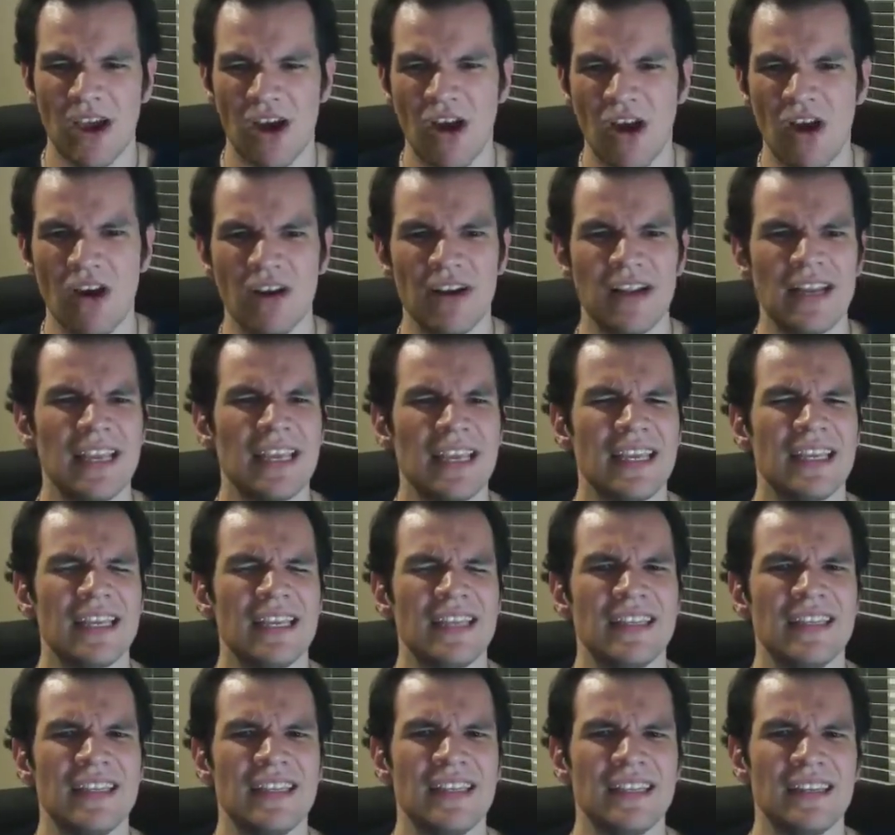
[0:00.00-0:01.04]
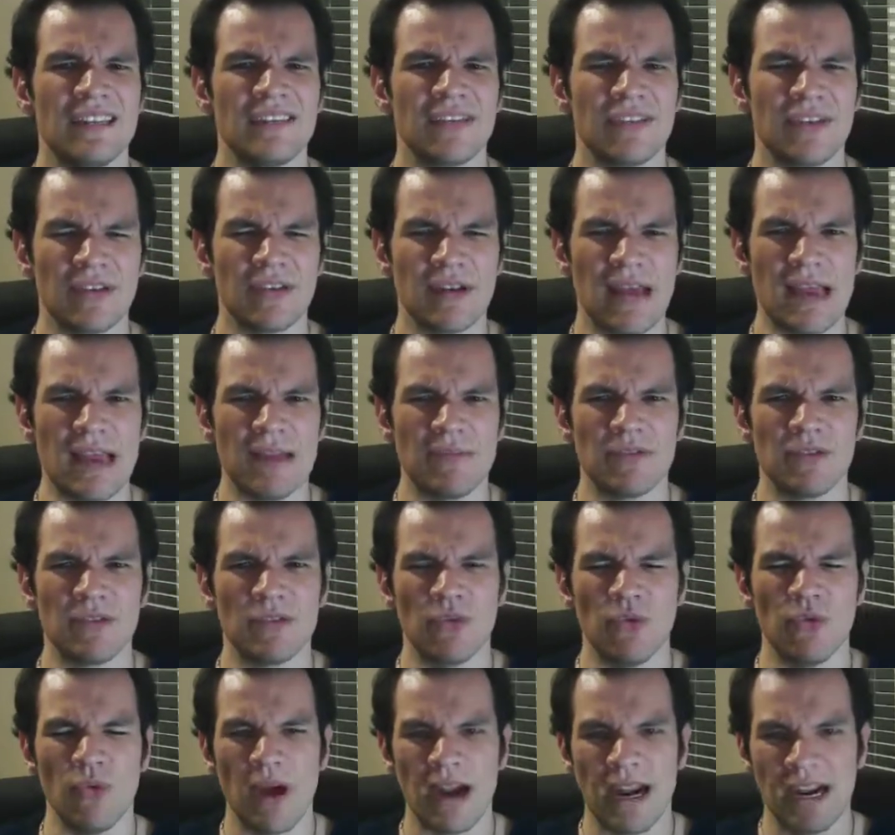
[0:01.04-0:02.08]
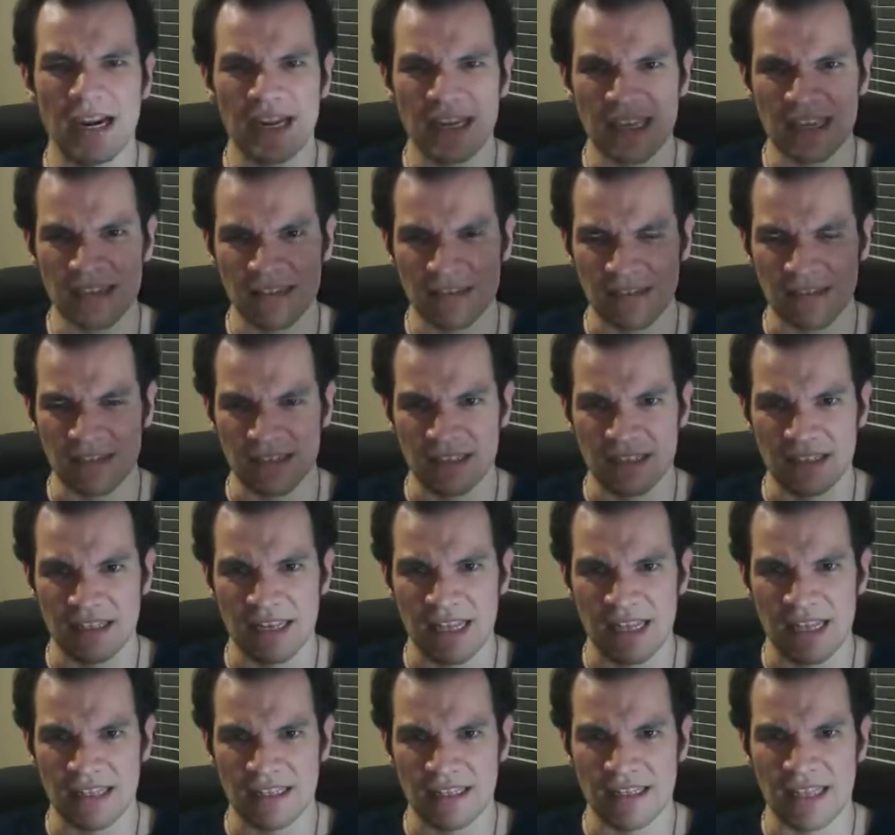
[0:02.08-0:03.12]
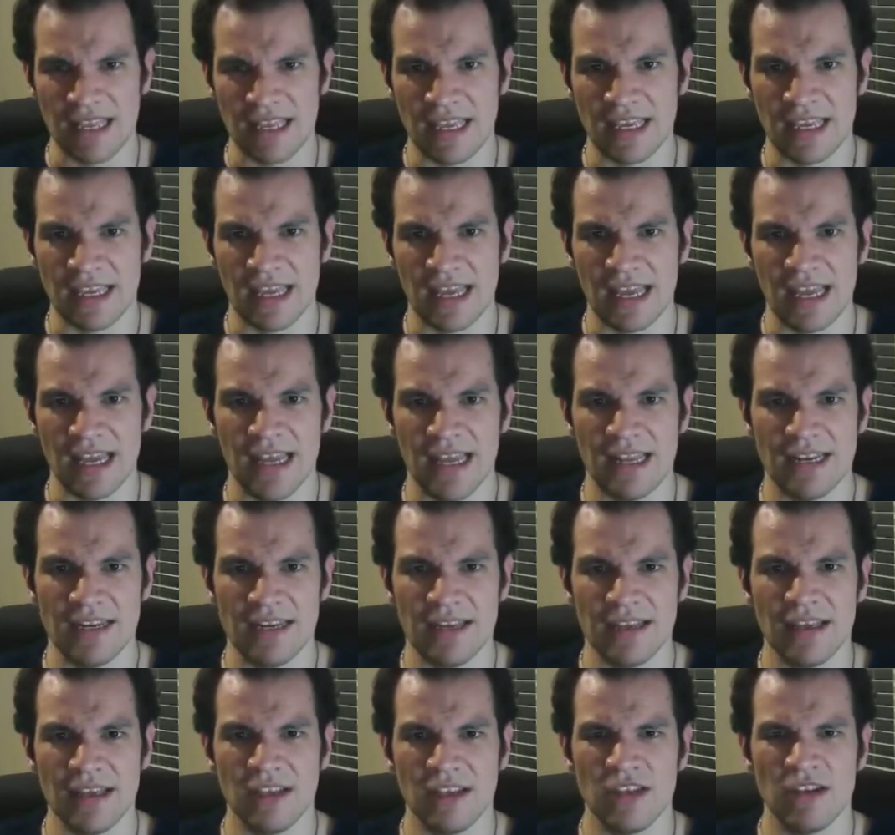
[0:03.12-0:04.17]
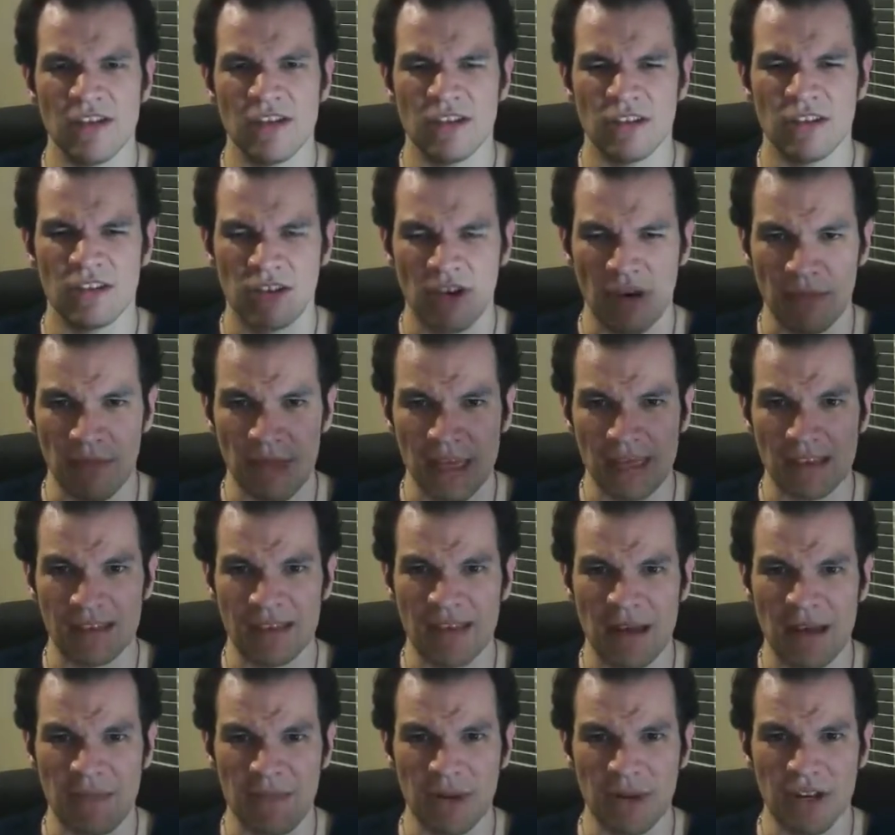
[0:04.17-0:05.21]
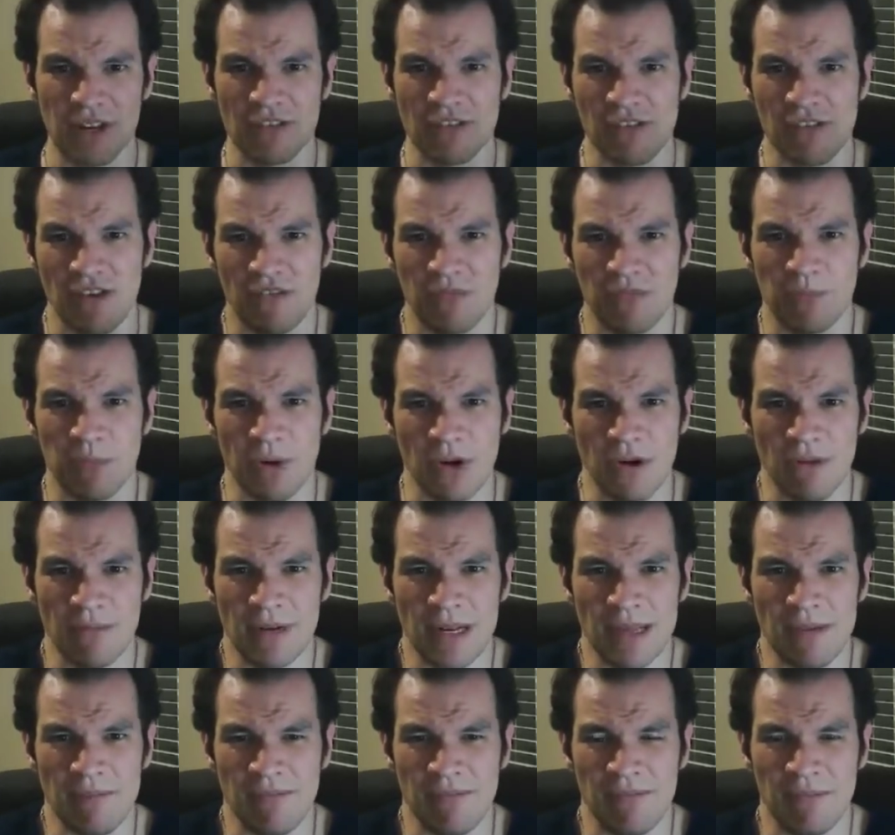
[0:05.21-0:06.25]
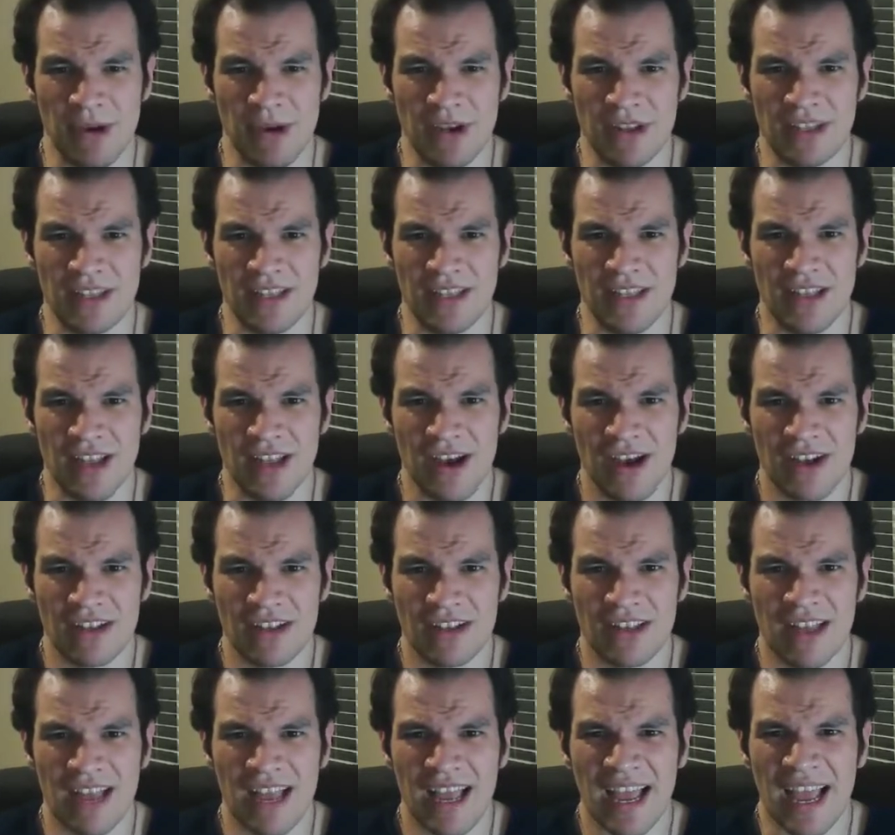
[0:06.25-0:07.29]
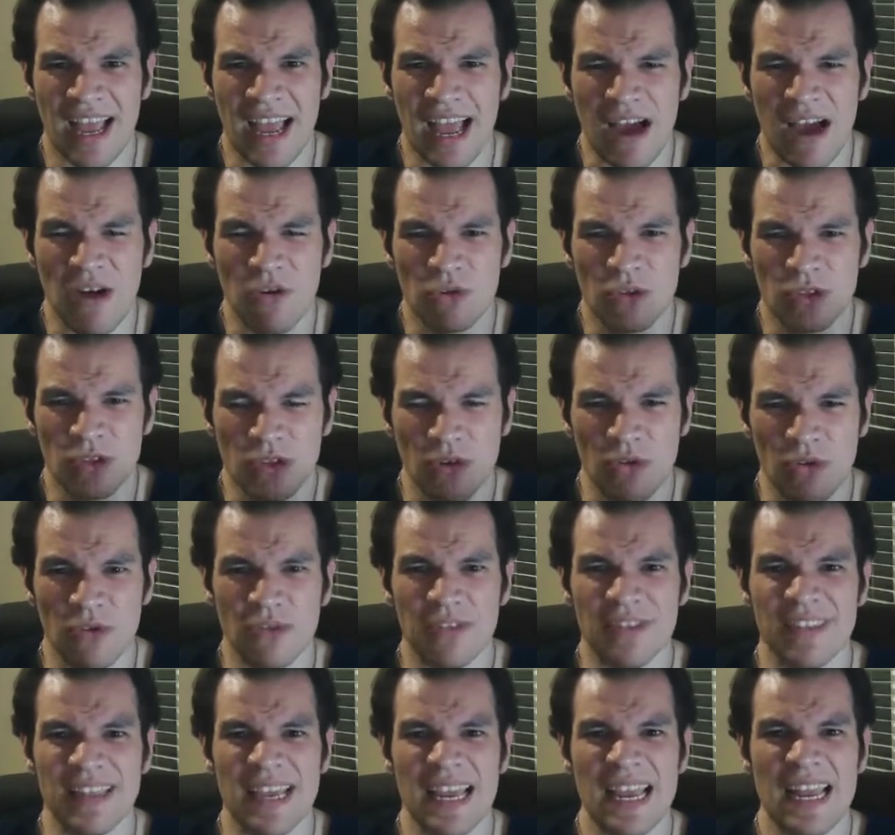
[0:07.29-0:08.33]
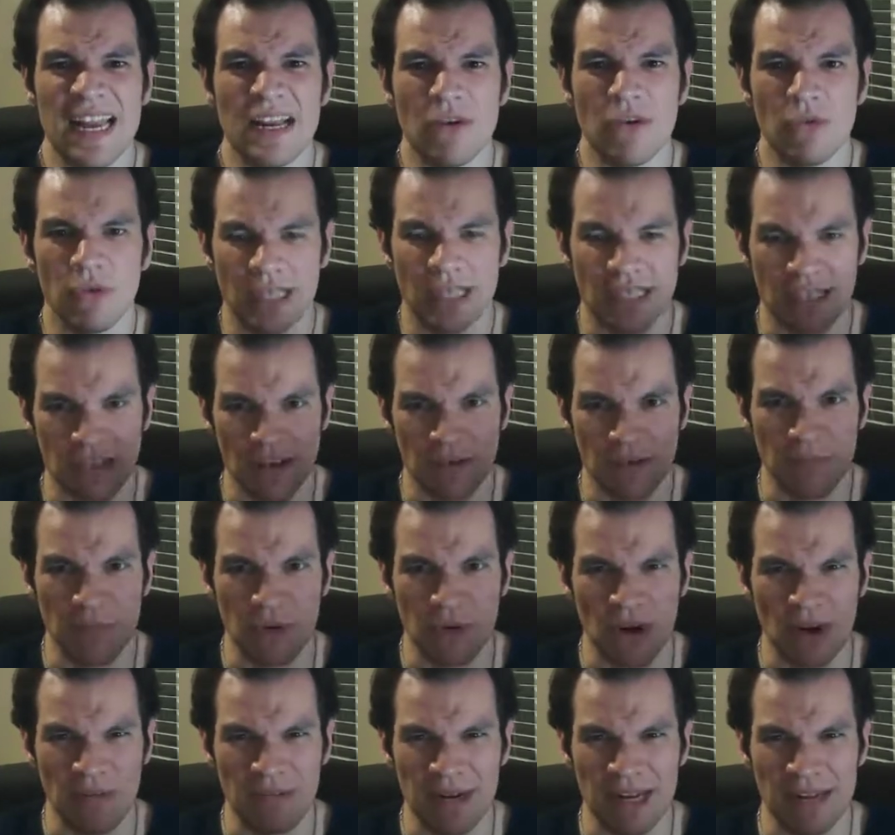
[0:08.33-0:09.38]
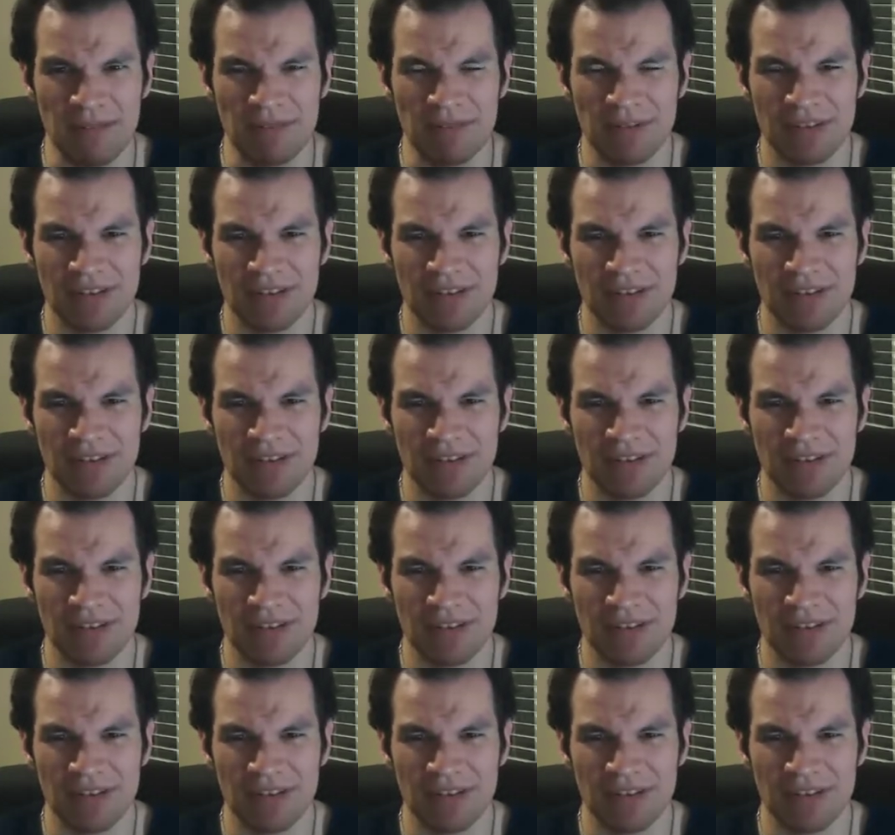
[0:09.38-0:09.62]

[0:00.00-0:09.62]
only describes what is in that thing and some examples of problems, but not how to deal with new problems.